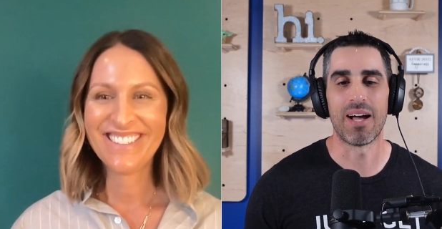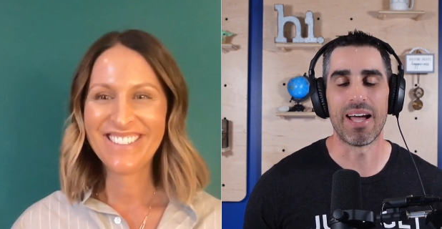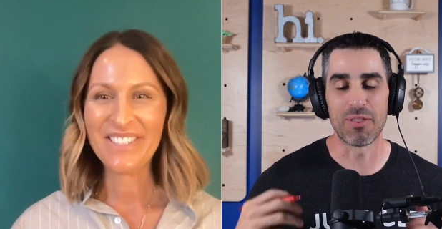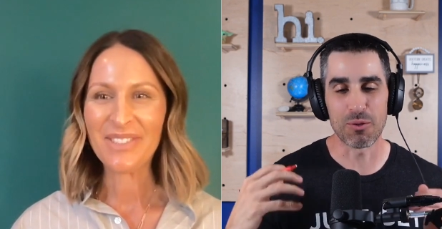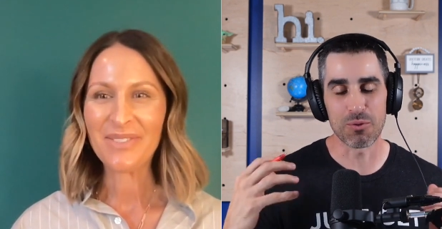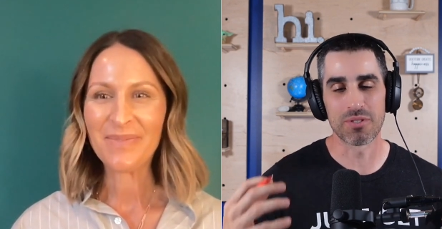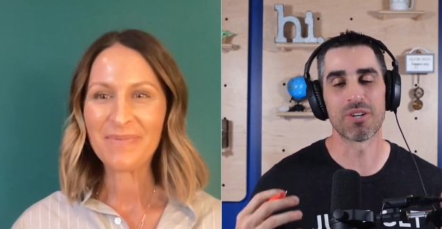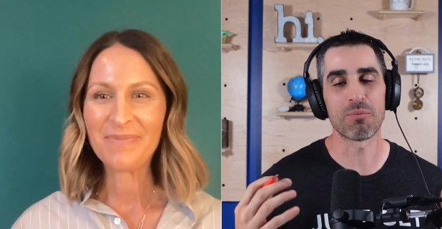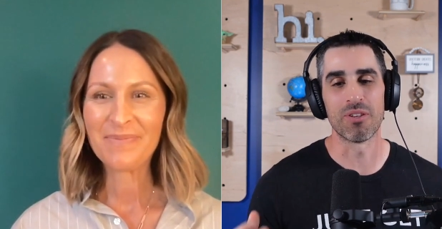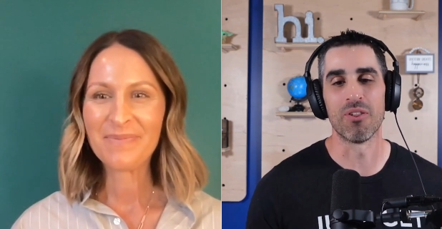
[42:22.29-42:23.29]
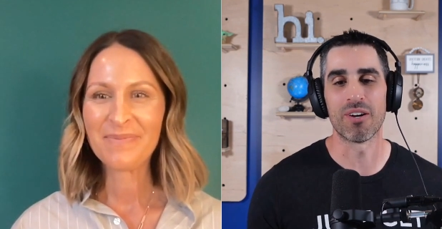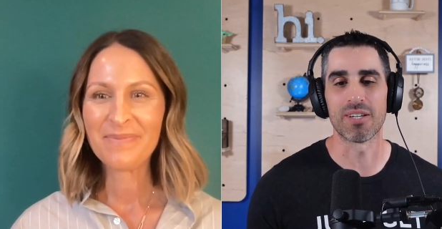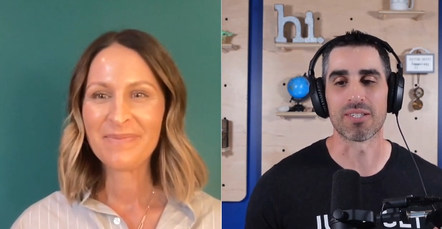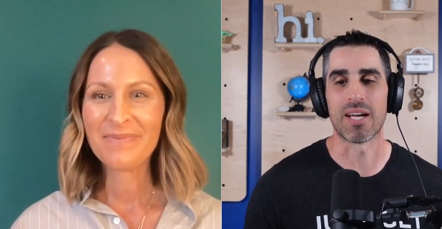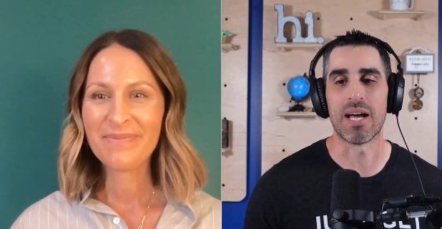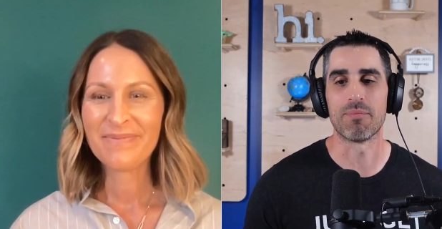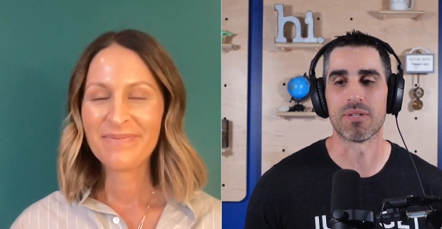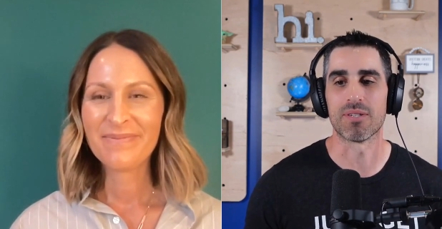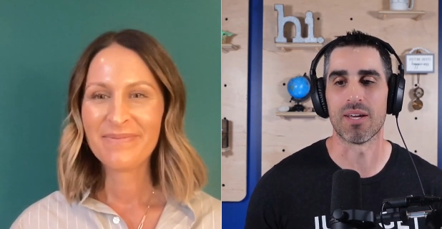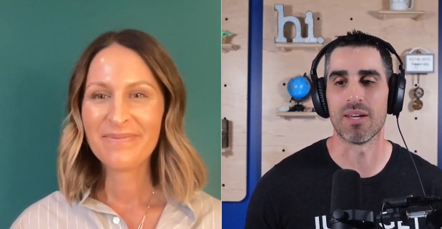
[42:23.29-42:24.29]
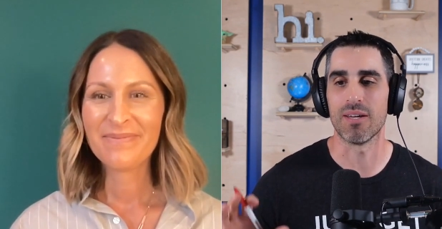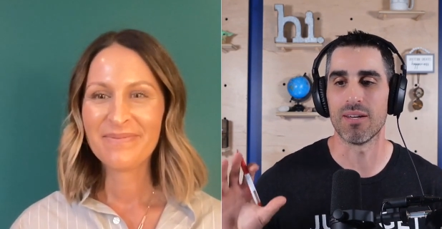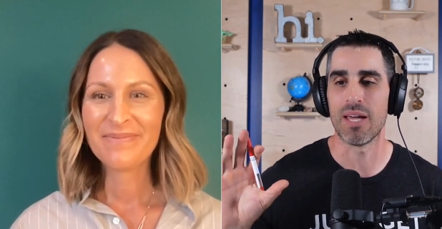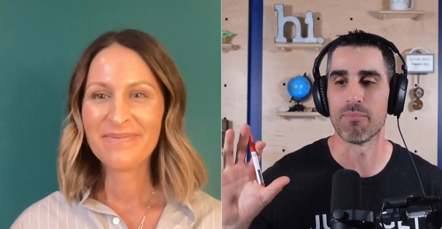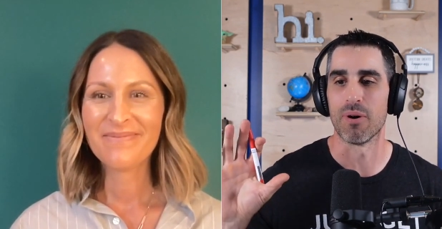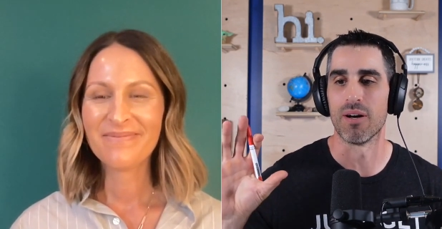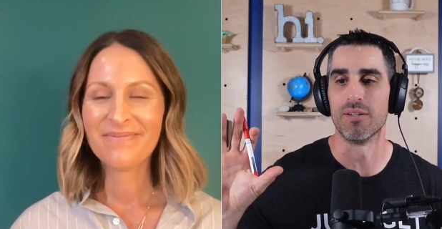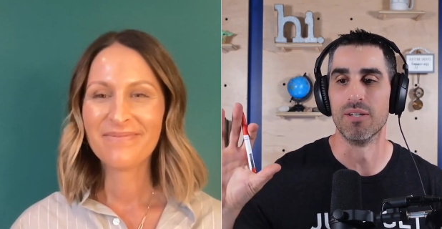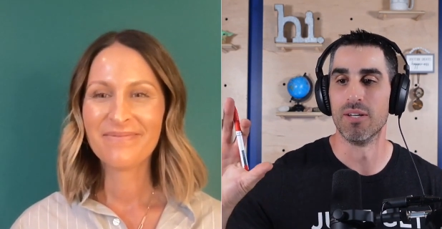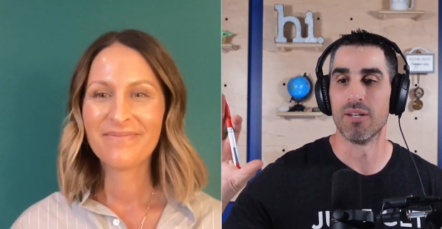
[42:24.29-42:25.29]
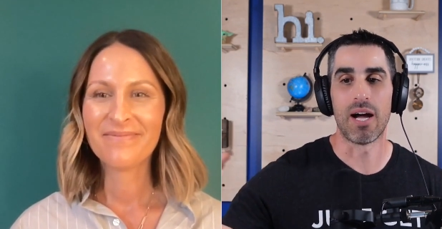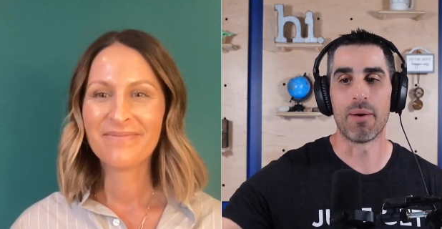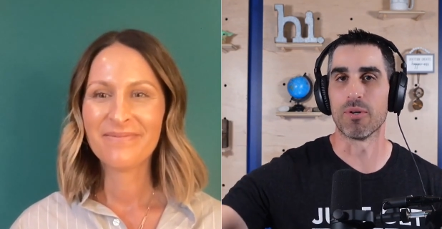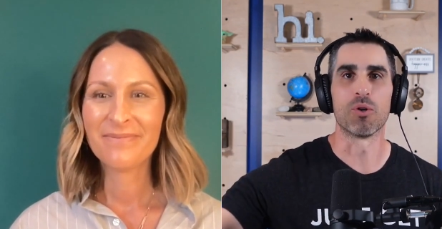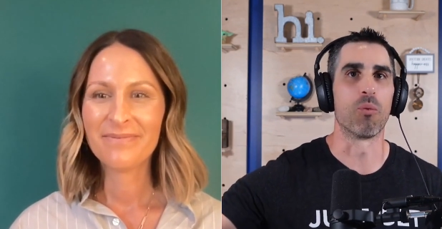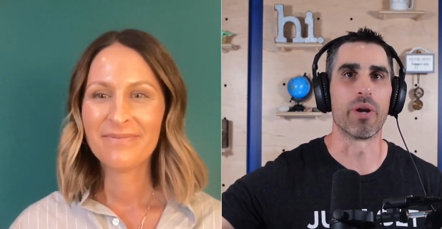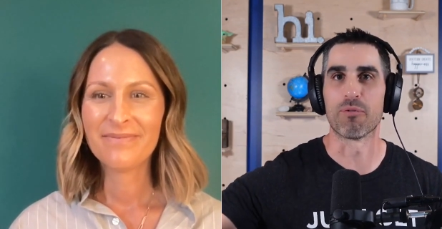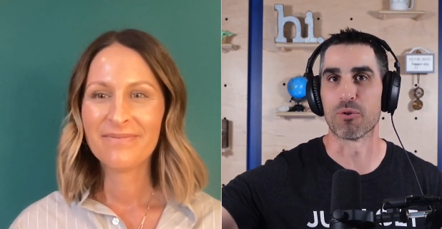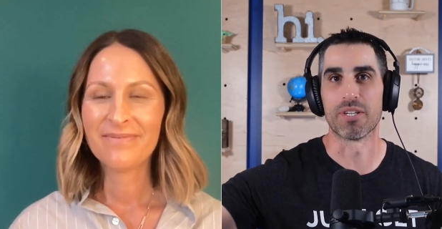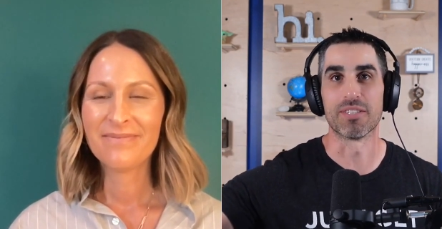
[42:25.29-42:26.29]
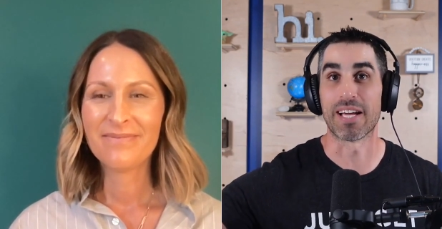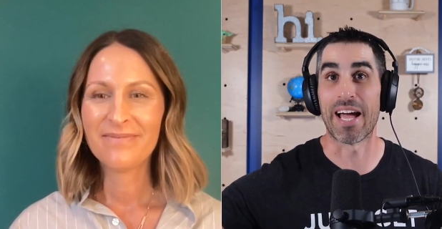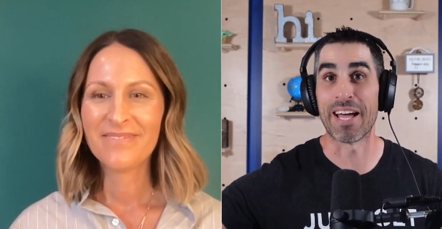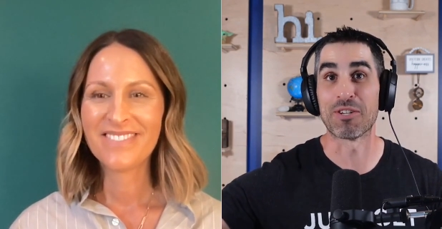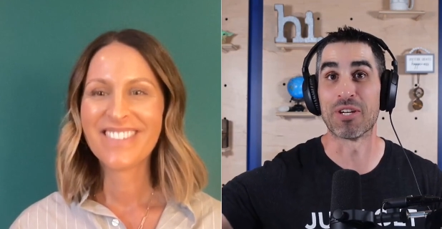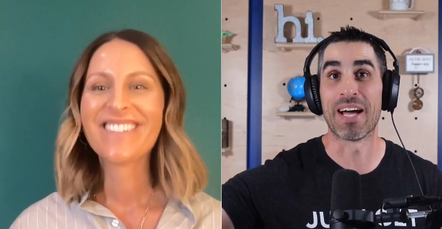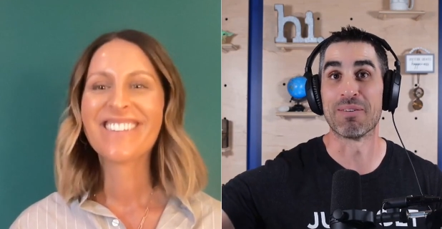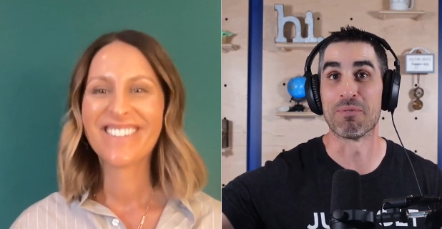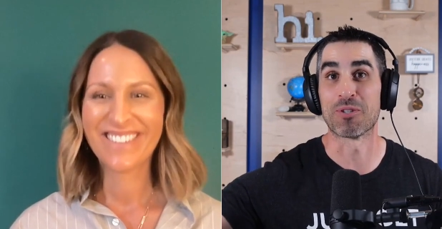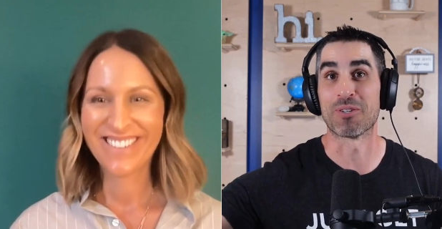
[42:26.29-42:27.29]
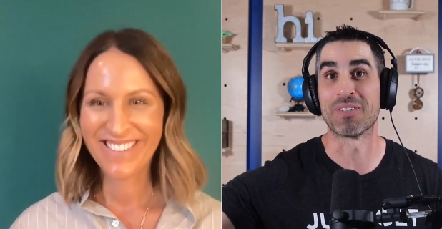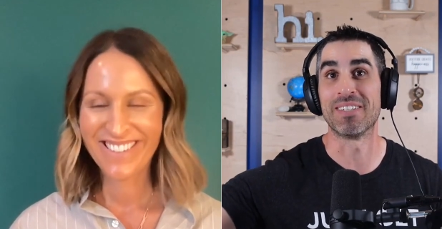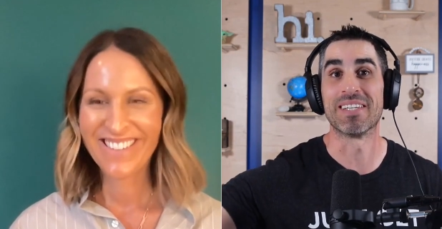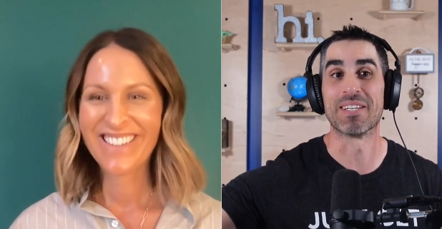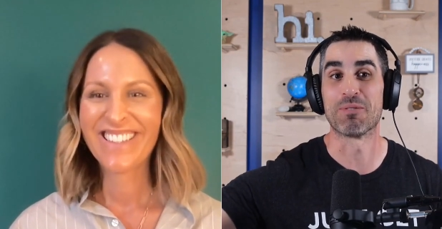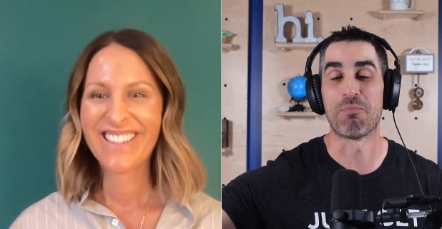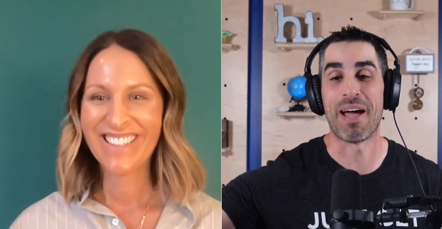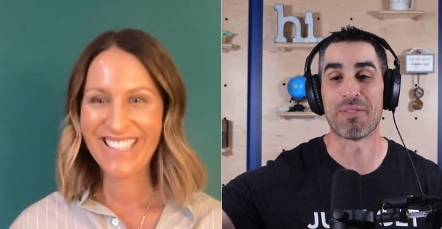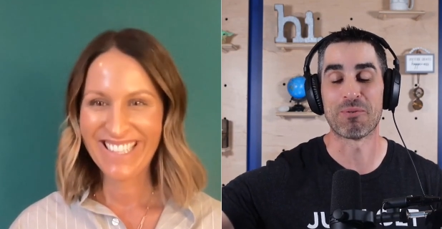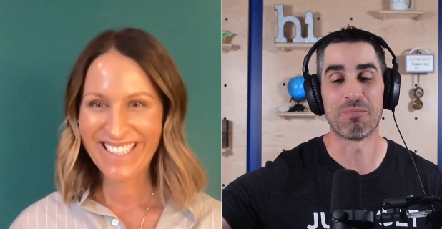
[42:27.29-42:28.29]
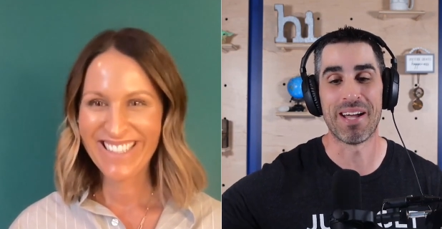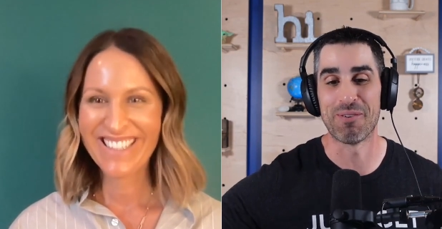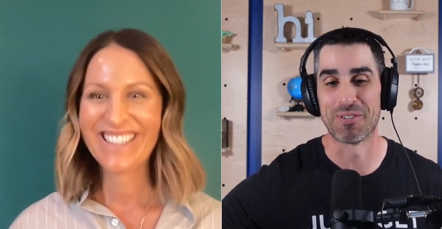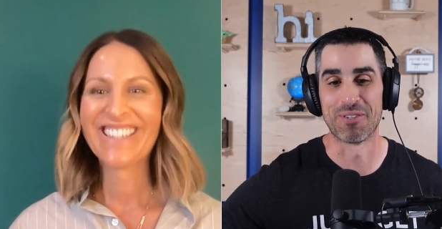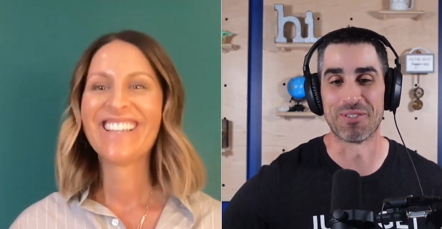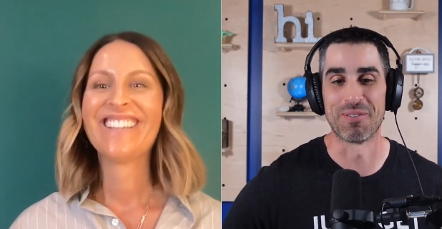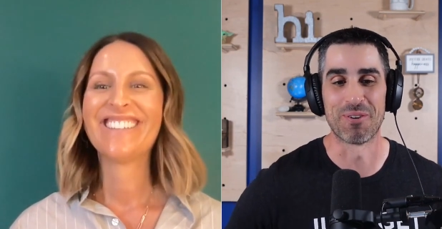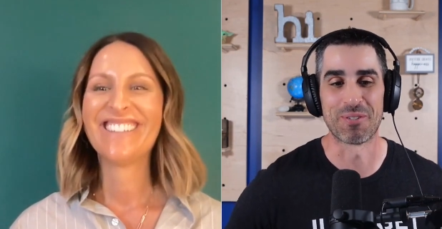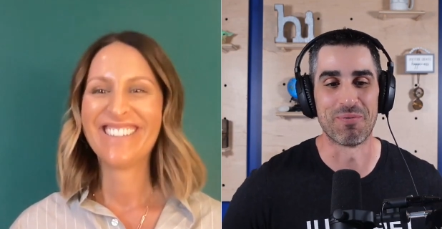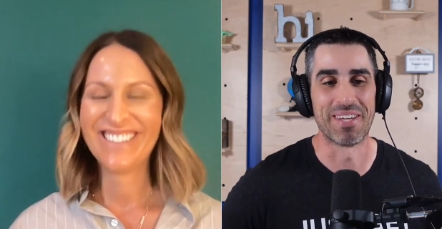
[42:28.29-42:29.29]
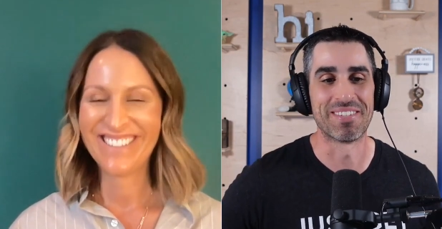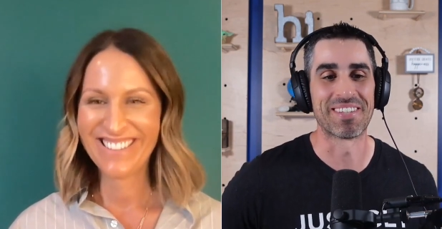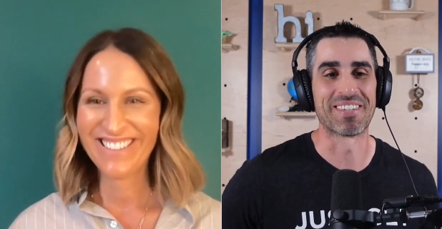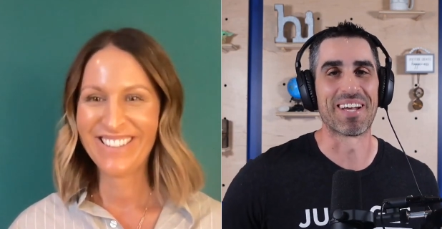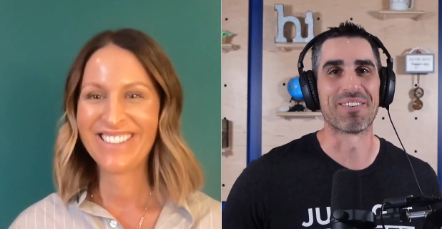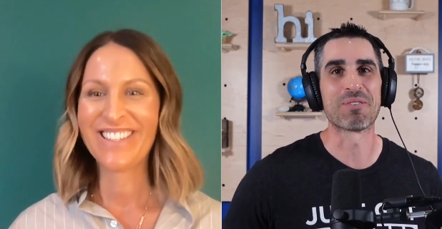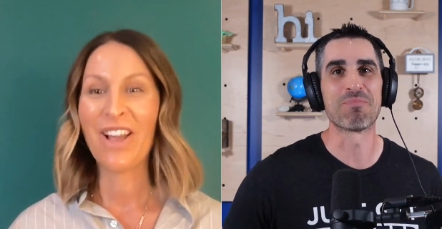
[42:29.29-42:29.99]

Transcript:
Speaker 1: I, this was took me the longest time to say, hey, bud, I'm you know whatever it is. Like I actually got him to start cleaning his bathroom now, which is the most amazing thing ever.